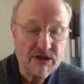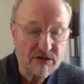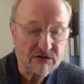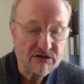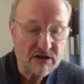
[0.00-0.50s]

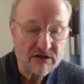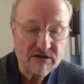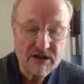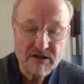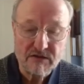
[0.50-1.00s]
used
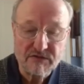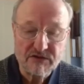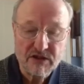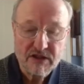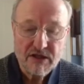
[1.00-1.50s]

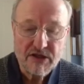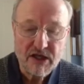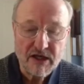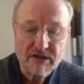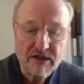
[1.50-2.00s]
ourselves, the
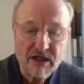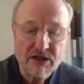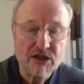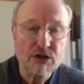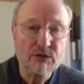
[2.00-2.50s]
idea
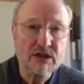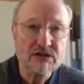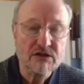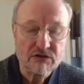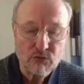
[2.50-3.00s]
that doing
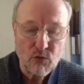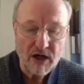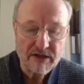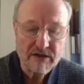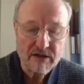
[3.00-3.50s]
just
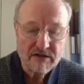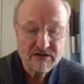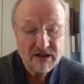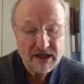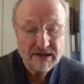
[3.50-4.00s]
one
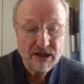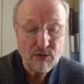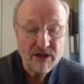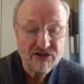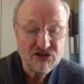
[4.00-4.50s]
slightly
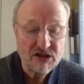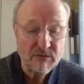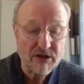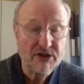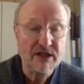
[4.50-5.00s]

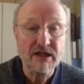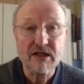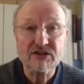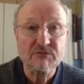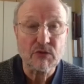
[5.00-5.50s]
questionable thing,
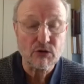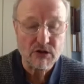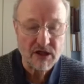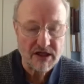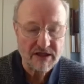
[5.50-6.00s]
a small
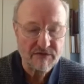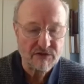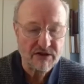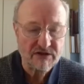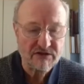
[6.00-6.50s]
lie
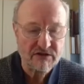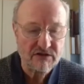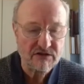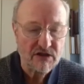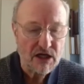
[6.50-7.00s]
for
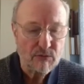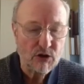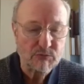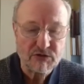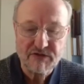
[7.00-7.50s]
instance,
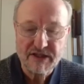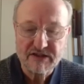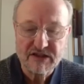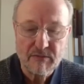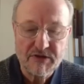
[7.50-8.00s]
will prevent
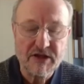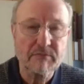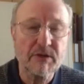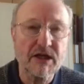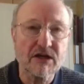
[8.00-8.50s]
something
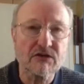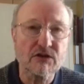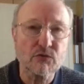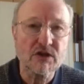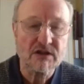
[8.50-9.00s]
bigger
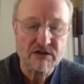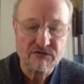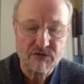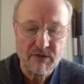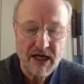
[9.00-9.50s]
and worse
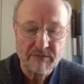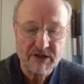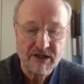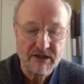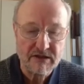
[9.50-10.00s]
from
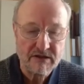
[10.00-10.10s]
happening.